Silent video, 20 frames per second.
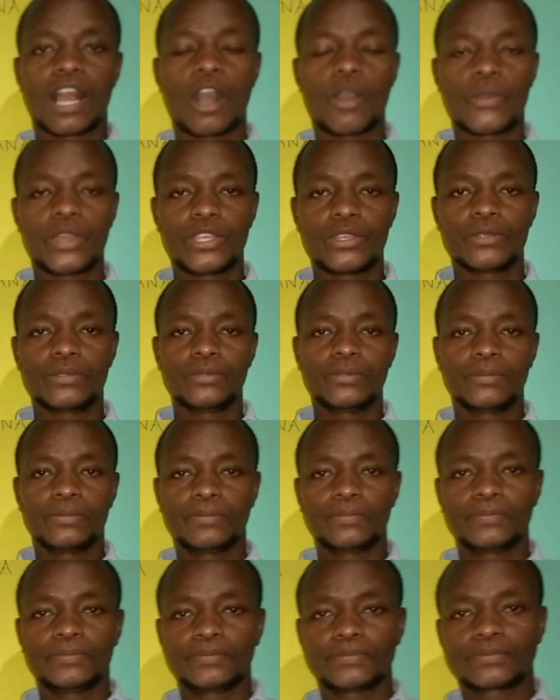how are you?
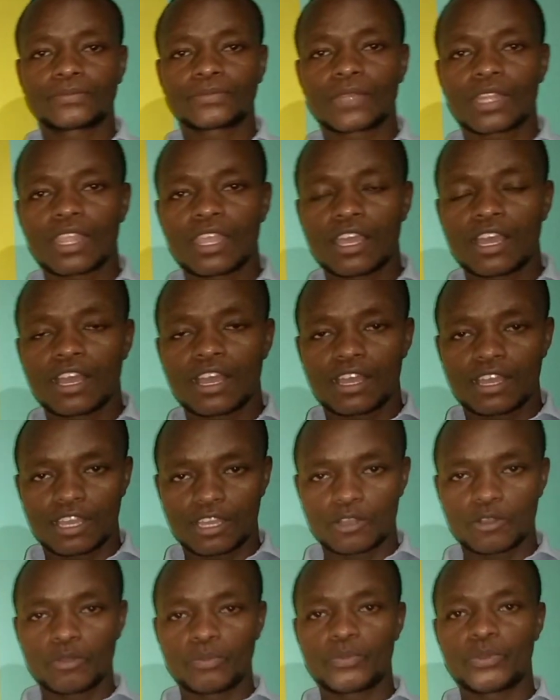I
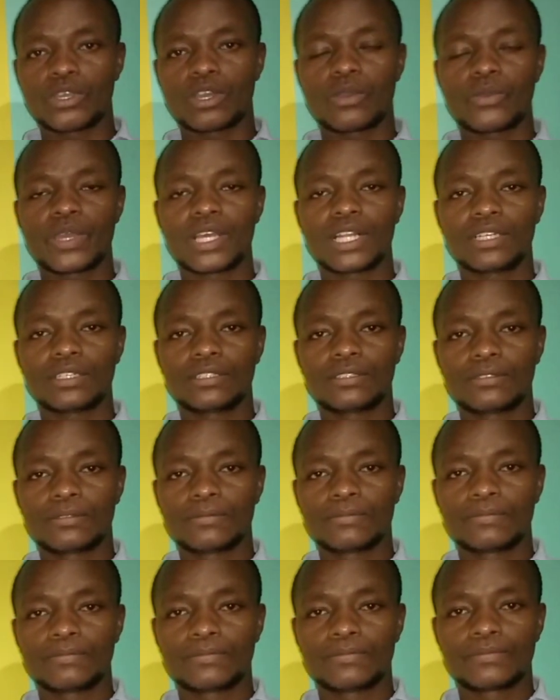hope you are well.
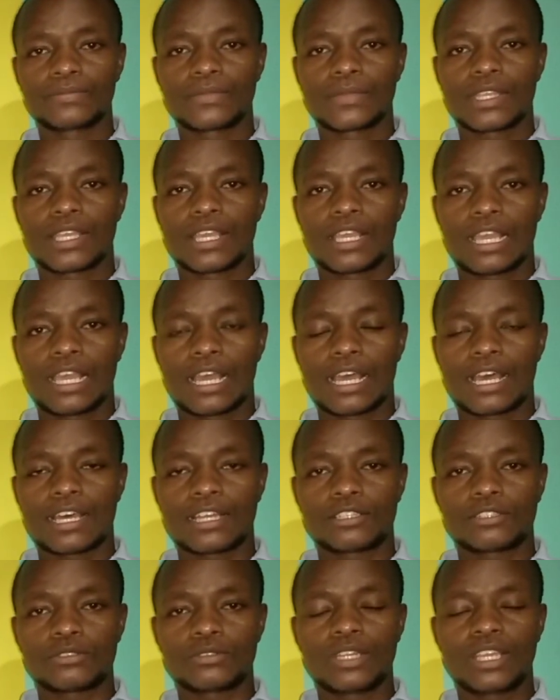
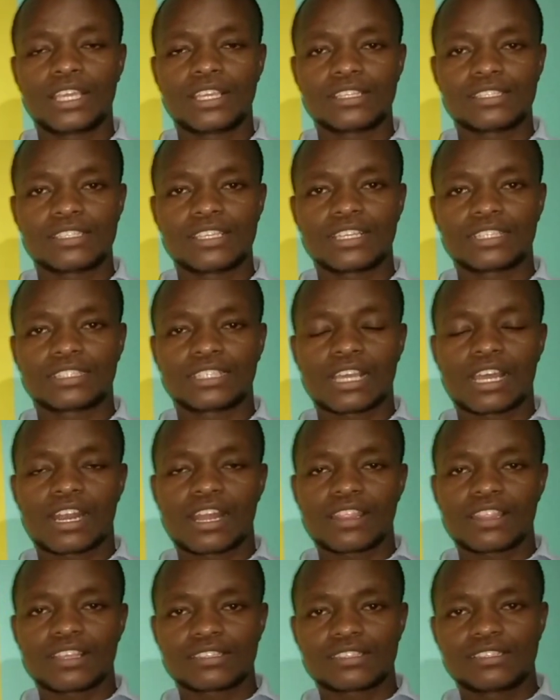Today is yet
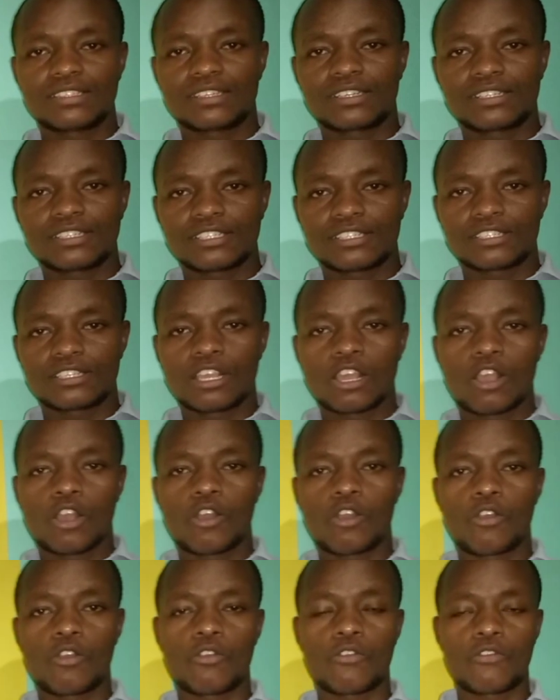another series
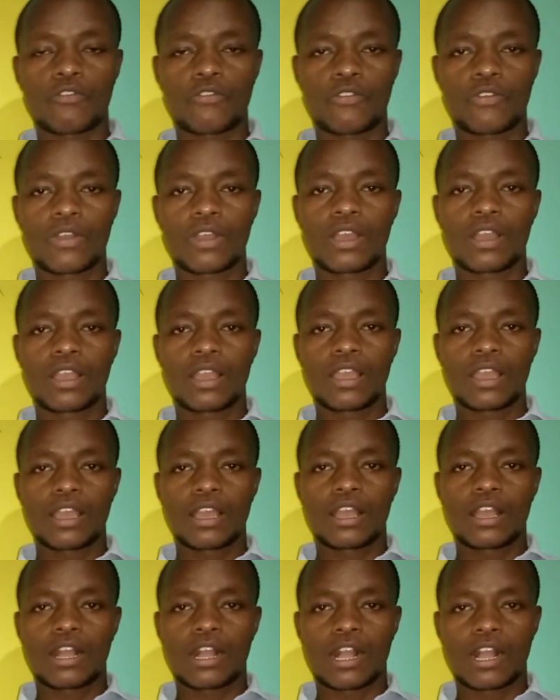of
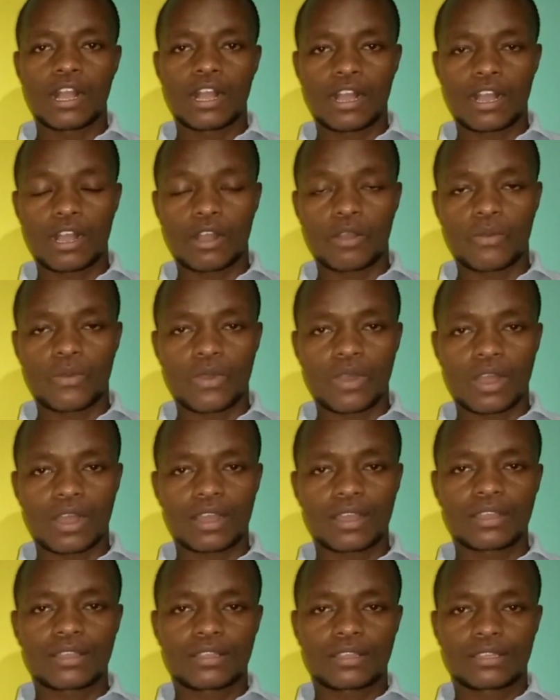our
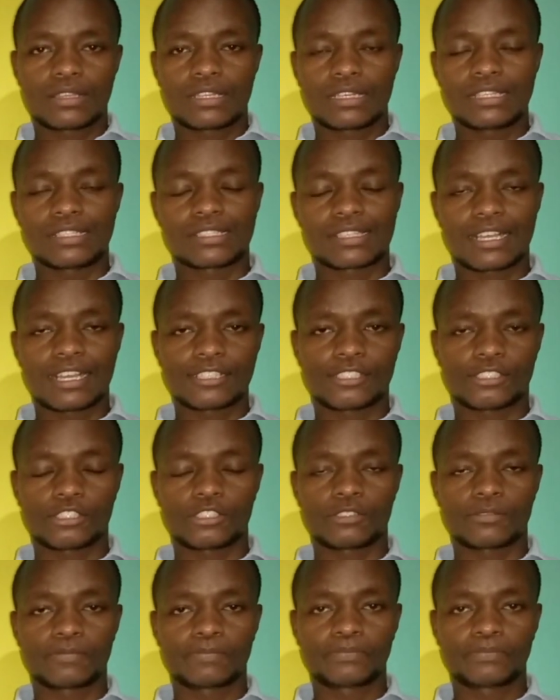discussion.